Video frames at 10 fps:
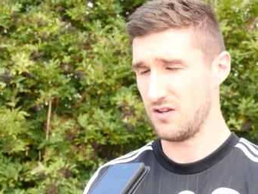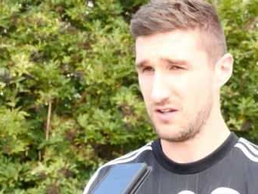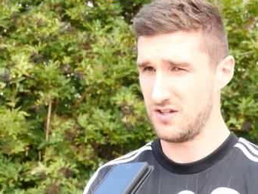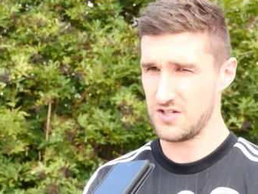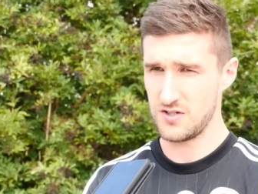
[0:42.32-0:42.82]

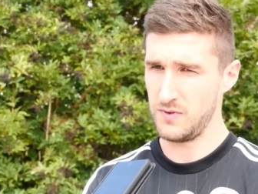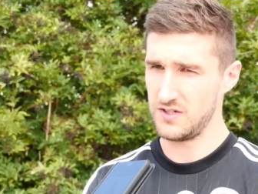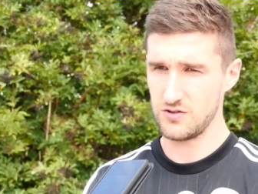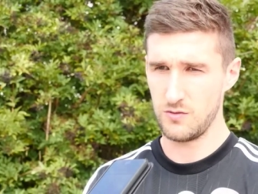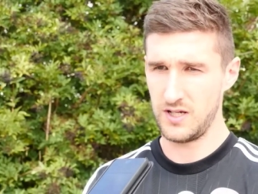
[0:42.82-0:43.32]
They're teaching me
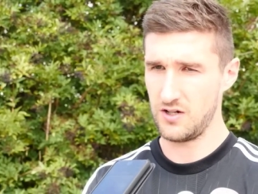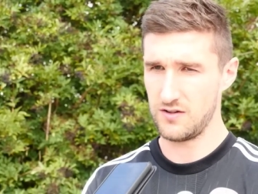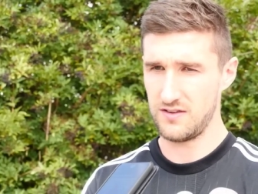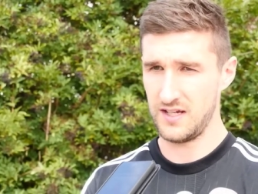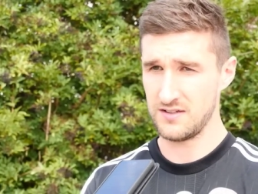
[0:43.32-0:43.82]
so many
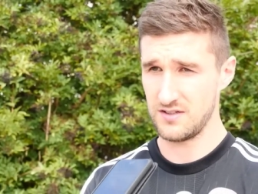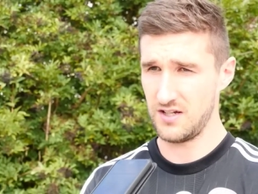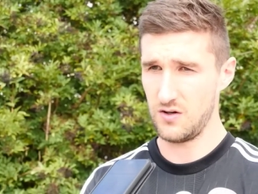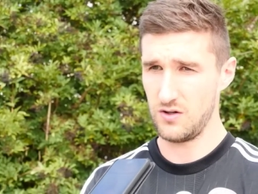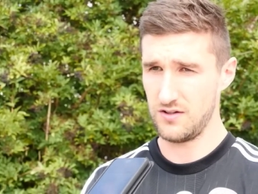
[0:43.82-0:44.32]
good things and
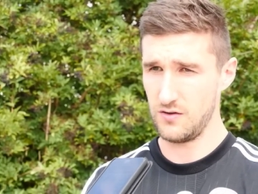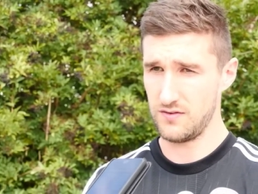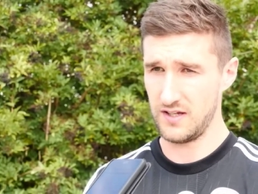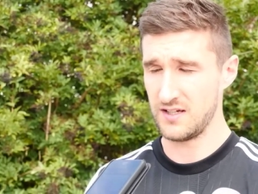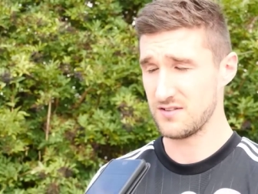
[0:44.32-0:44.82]
how to do
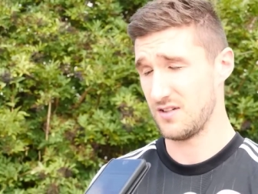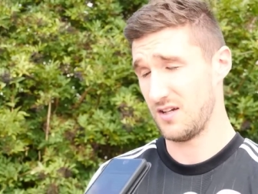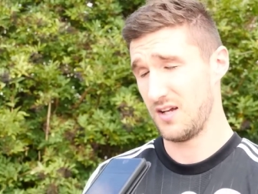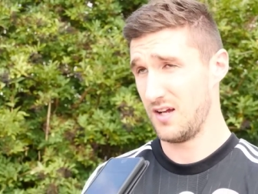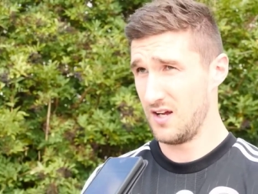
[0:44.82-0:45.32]
things.
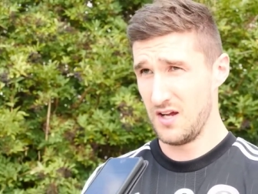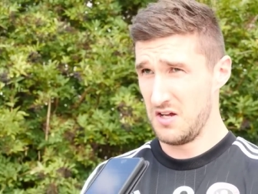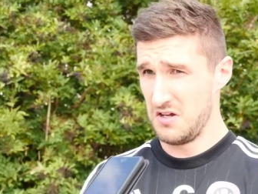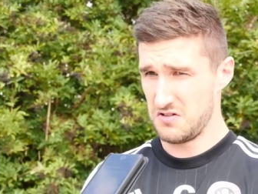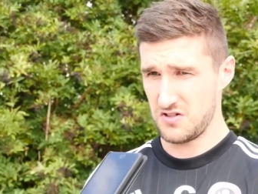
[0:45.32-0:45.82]

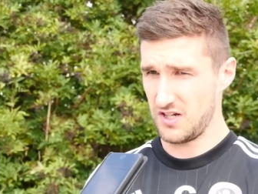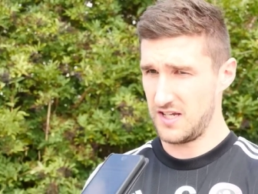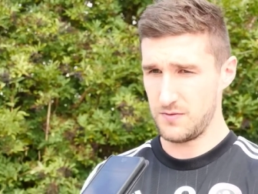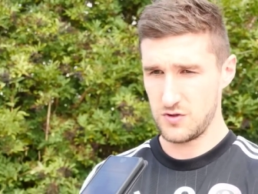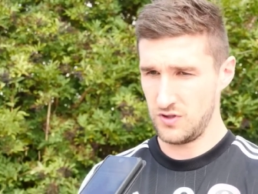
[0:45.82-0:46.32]
Just got to
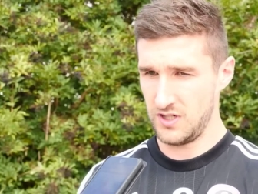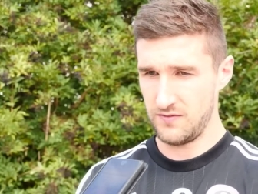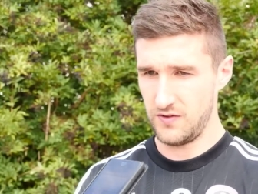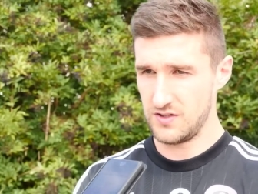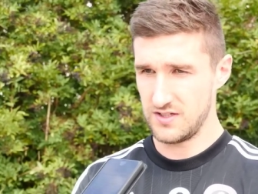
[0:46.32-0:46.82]
keep showing the
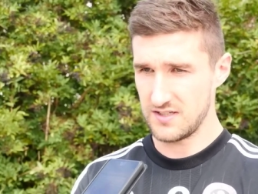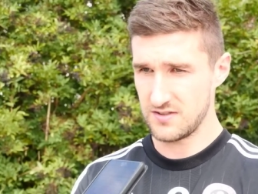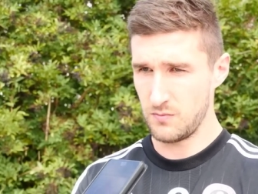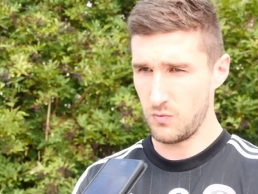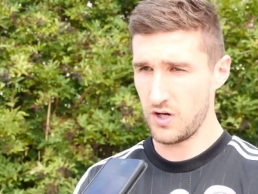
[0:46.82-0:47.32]

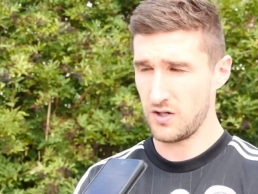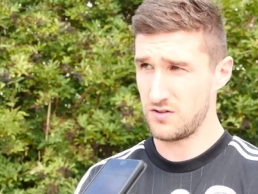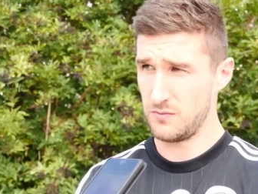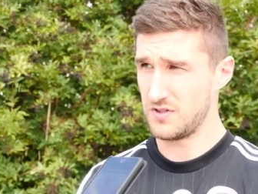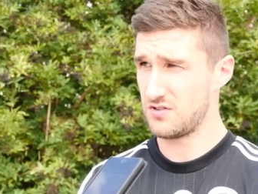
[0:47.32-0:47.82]
enthusiasm, working
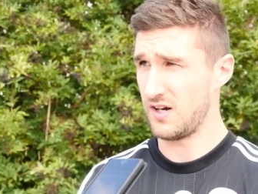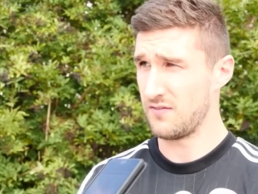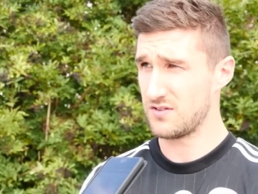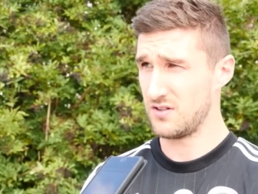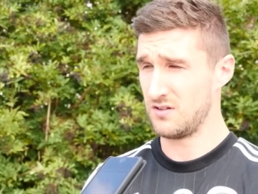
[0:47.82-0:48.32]
to my
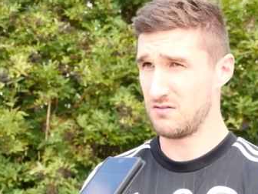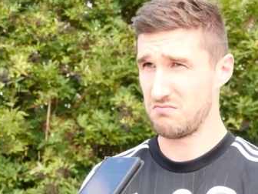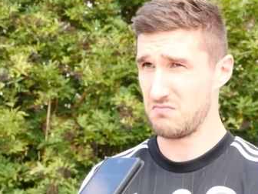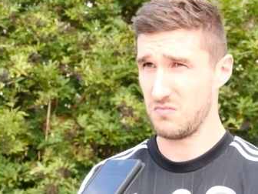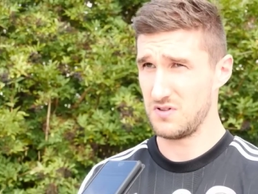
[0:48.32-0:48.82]
strengths, and
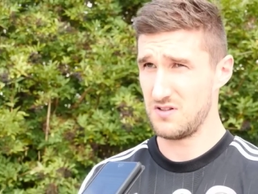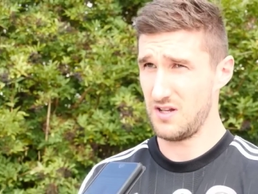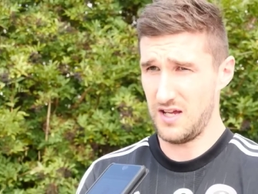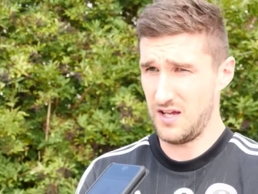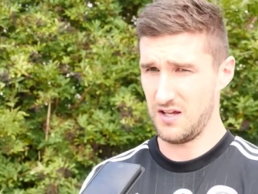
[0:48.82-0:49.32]

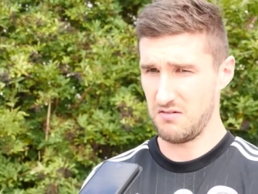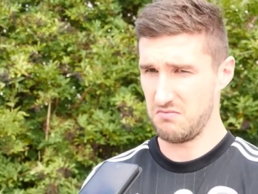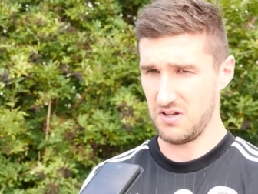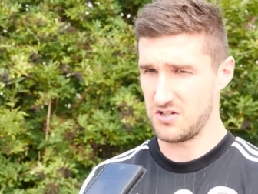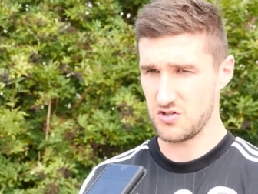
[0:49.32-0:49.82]

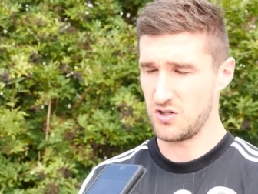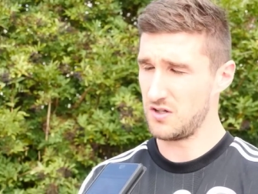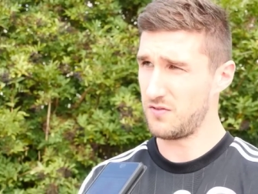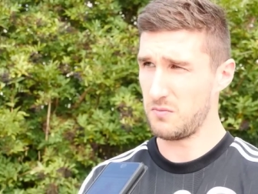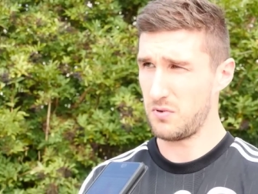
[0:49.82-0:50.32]
enjoying
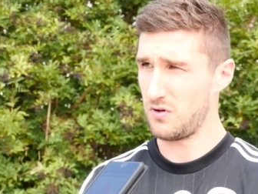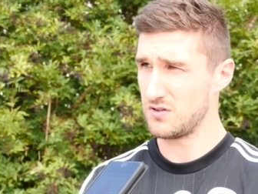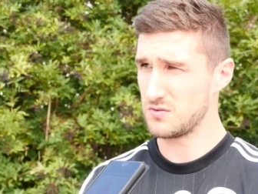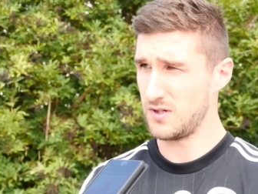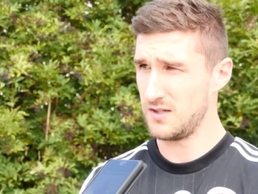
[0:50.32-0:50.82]
the football
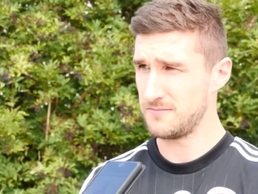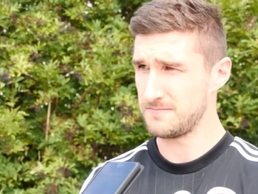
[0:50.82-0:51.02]
as well.